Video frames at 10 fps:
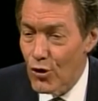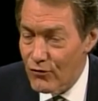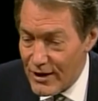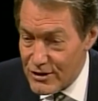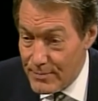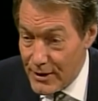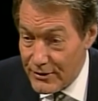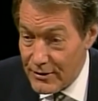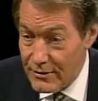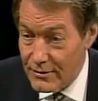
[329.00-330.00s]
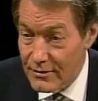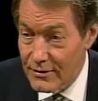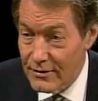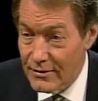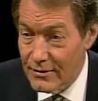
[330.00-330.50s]
They're not in a frozen
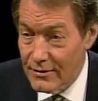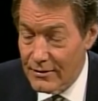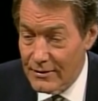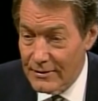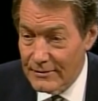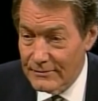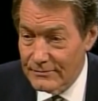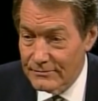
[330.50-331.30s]
position. They're in a